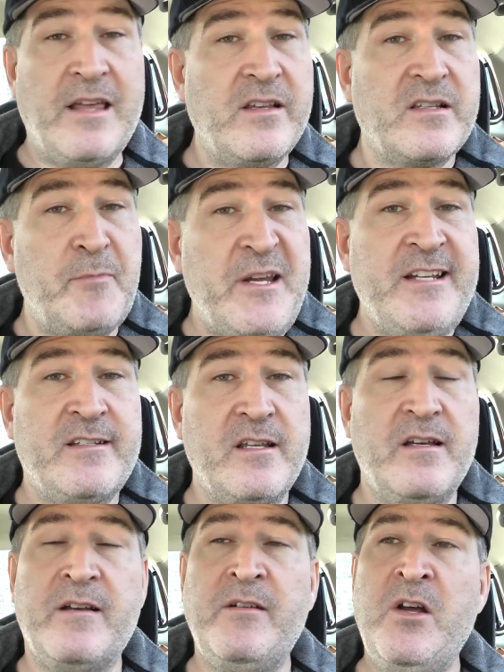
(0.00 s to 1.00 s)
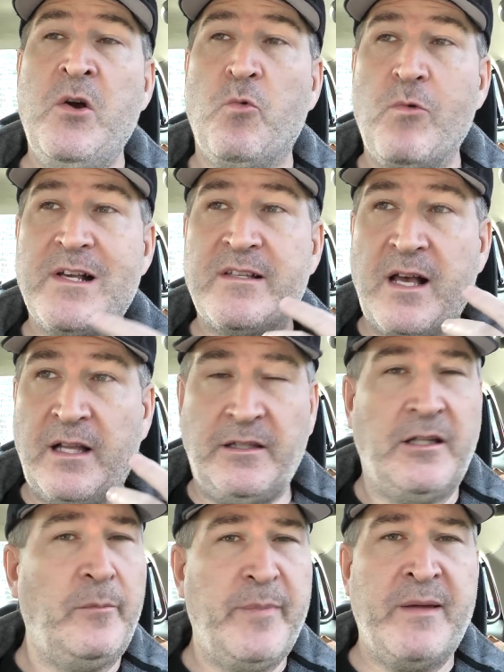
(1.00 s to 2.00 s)
And this pizza was a
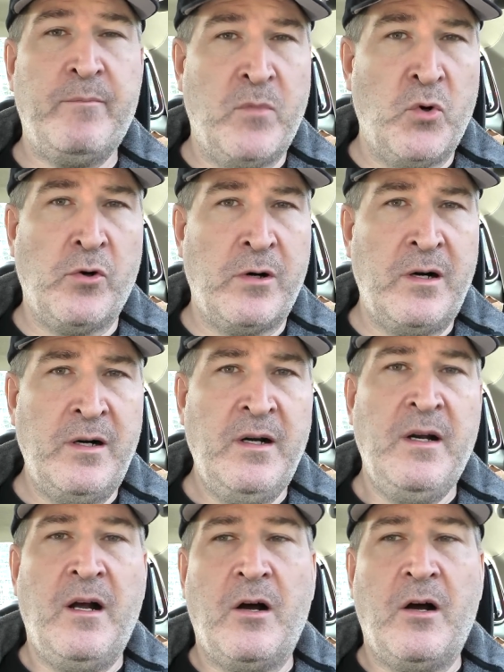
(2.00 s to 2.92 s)
little bit more